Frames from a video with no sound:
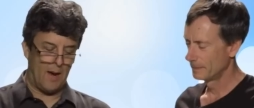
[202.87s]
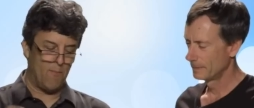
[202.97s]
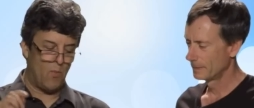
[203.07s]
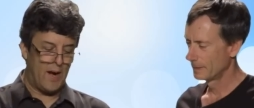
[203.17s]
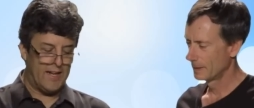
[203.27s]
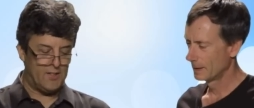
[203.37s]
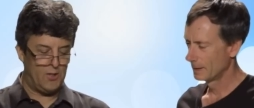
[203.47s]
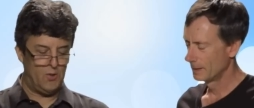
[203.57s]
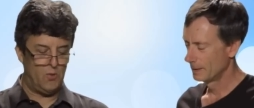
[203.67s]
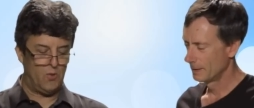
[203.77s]
Speaker 1: I'm ready
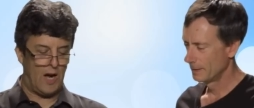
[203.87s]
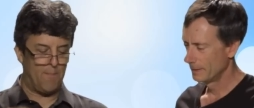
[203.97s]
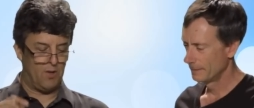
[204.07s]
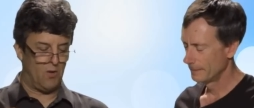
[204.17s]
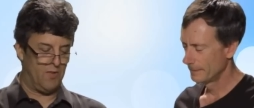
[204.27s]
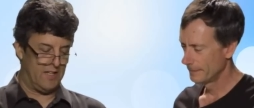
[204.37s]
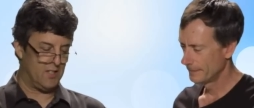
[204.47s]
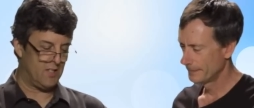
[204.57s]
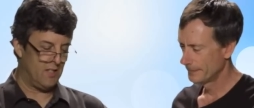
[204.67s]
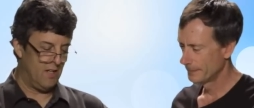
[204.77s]
to upload
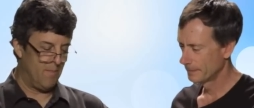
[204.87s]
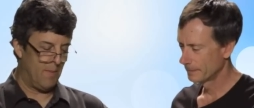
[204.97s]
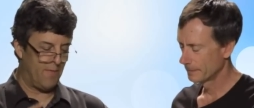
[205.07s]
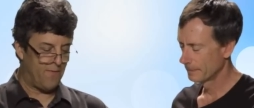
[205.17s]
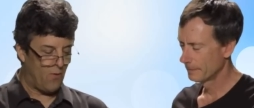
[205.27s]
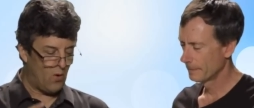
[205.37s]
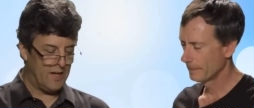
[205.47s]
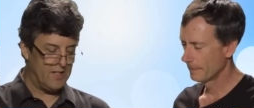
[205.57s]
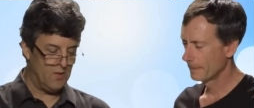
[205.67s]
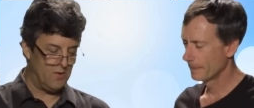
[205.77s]
this, but
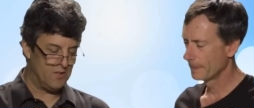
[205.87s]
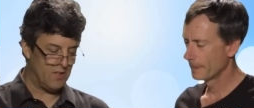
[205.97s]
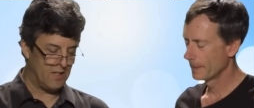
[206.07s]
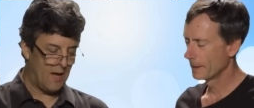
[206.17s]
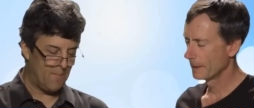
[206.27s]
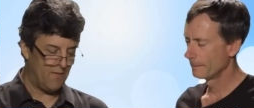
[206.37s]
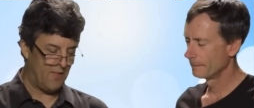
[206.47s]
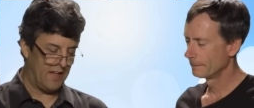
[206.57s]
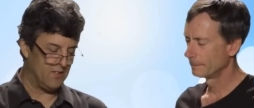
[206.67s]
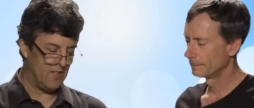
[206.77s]
before I do, there's a couple
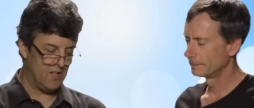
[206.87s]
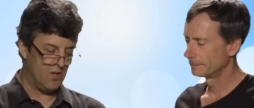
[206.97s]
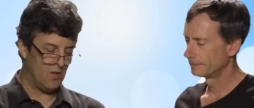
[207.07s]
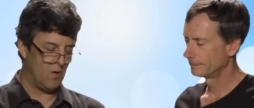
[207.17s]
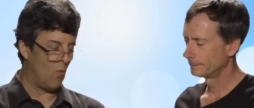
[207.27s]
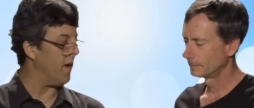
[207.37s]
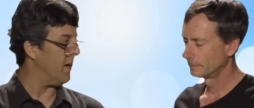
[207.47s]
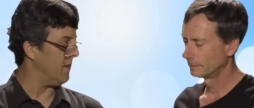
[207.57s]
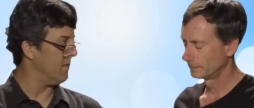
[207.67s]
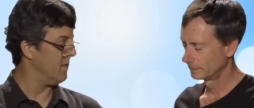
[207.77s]
of things that you're going to
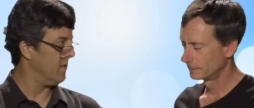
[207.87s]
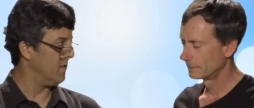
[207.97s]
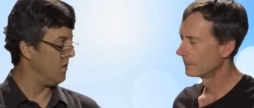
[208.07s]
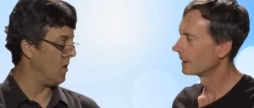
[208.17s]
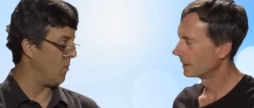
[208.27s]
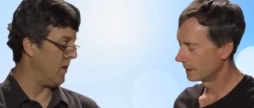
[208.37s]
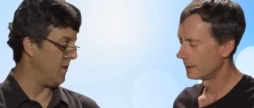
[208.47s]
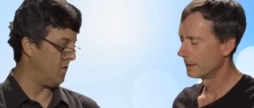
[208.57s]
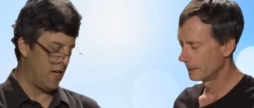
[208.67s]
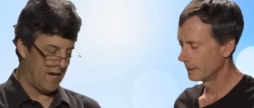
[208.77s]
want to you're going to
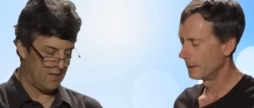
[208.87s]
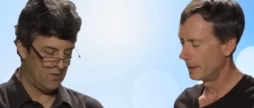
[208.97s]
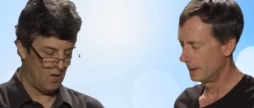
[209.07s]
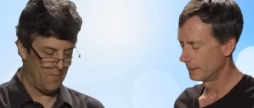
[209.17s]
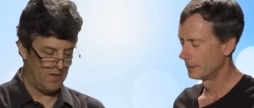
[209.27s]
want to check. So uh-huh.